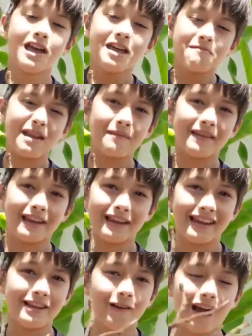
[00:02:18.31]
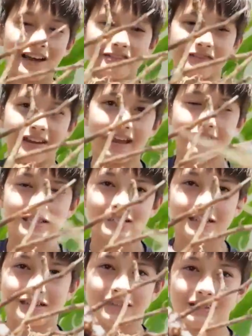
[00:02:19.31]
maybe in your country
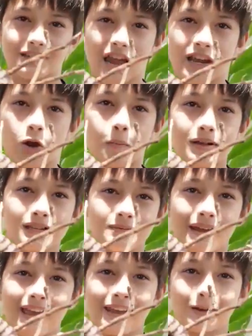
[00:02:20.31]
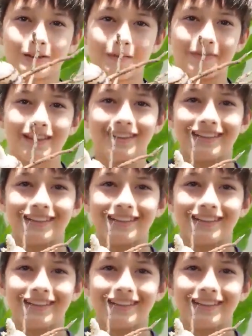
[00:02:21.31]
it's ginormous as my head or something,